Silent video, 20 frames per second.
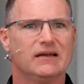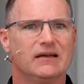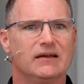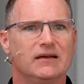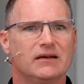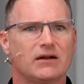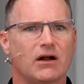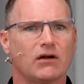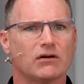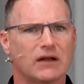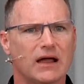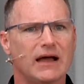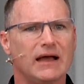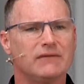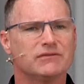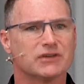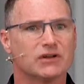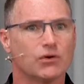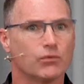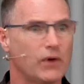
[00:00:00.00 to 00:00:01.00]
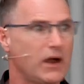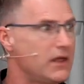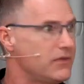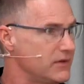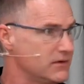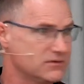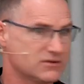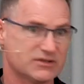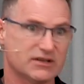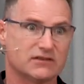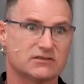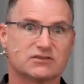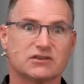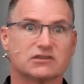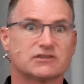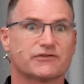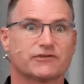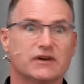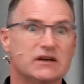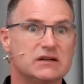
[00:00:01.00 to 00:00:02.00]
in our lives in a way that sets us
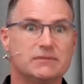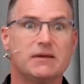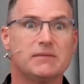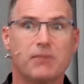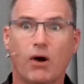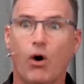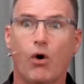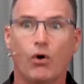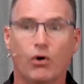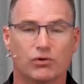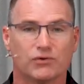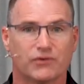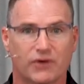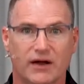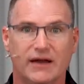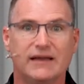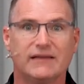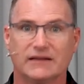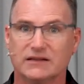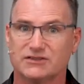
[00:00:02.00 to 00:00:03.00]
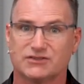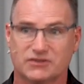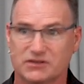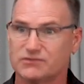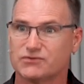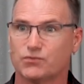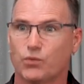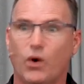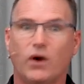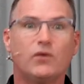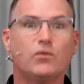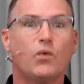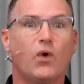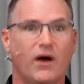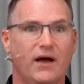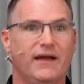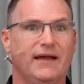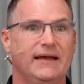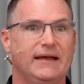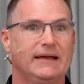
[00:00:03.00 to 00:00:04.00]
free to be bold, right? That's, that's one way.